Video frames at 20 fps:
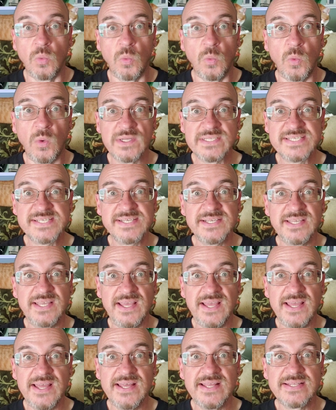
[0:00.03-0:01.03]
Once
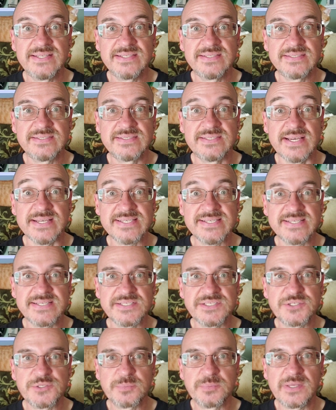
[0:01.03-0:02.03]
again,
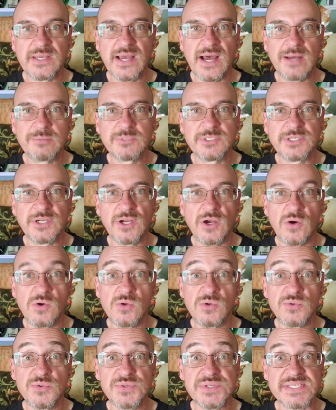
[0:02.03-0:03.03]
Destined to be Goblin
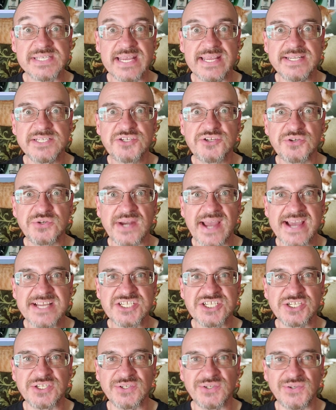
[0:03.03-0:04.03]
goes
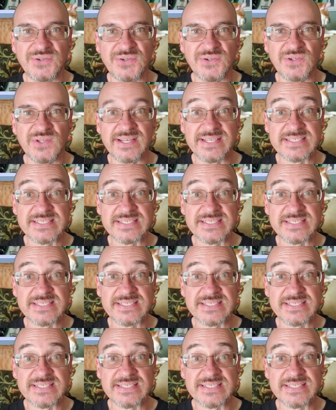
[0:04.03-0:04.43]
international,